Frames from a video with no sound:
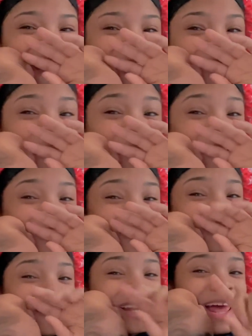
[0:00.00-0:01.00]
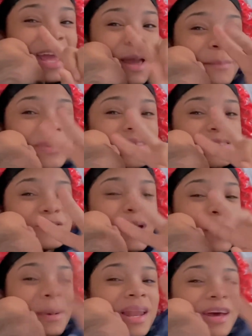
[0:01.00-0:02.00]
make sure to like, comment,
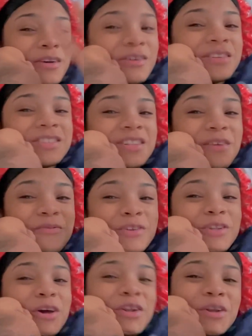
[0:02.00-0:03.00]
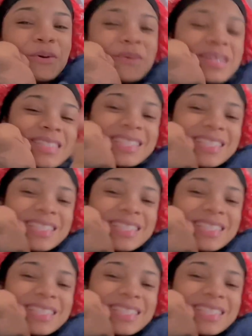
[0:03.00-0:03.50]
subscribe, all that good stuff. You don't know it.